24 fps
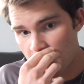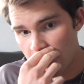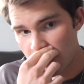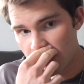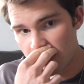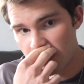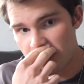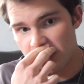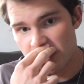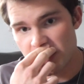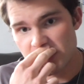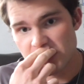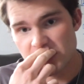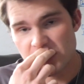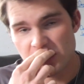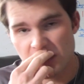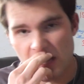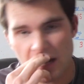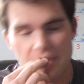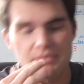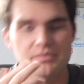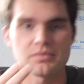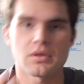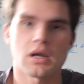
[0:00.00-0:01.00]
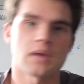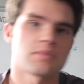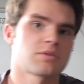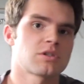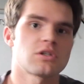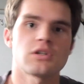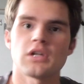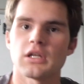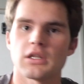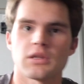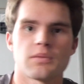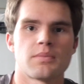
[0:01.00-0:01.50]
This year, I'm
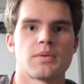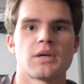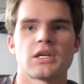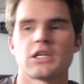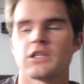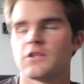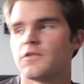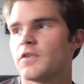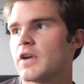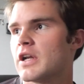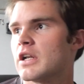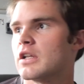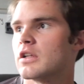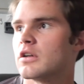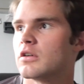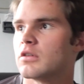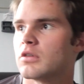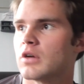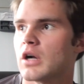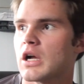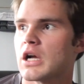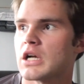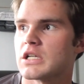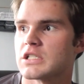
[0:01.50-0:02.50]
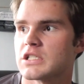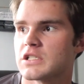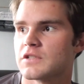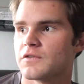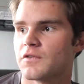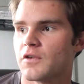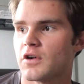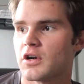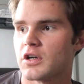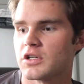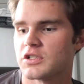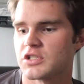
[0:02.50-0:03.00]
still not the biggest fan of lacrosse as
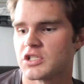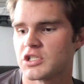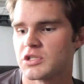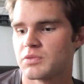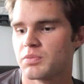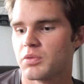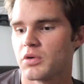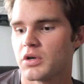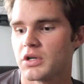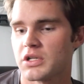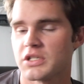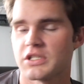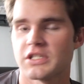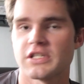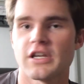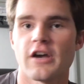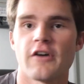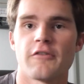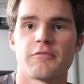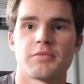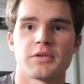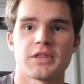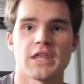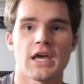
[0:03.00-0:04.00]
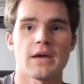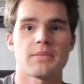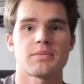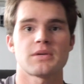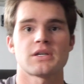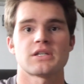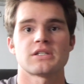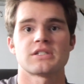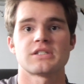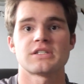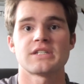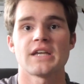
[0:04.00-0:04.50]
far as the sport itself, but that
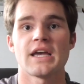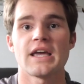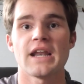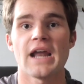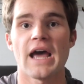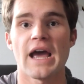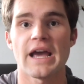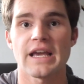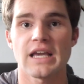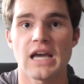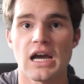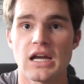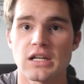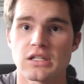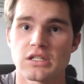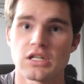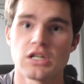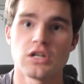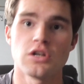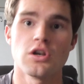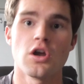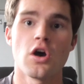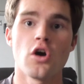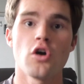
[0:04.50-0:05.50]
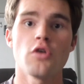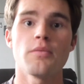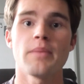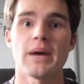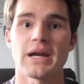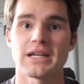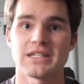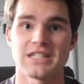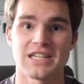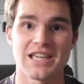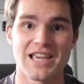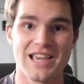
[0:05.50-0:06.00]
being said, I got to know
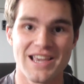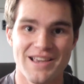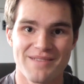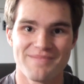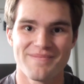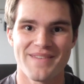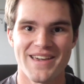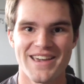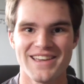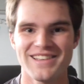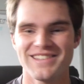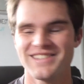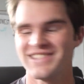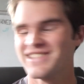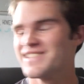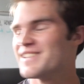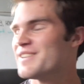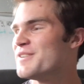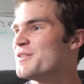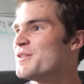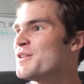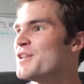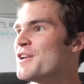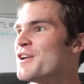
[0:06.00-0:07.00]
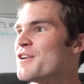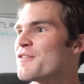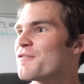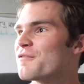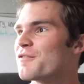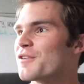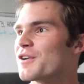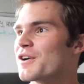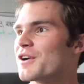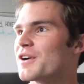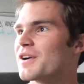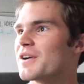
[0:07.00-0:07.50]
my teammates
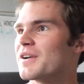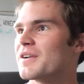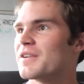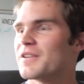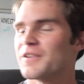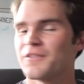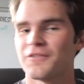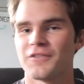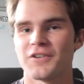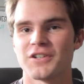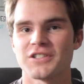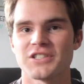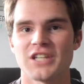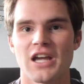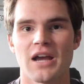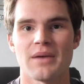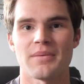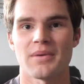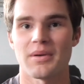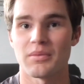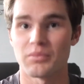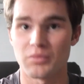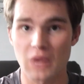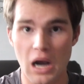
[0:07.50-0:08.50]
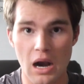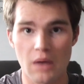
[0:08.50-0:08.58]
for the first time.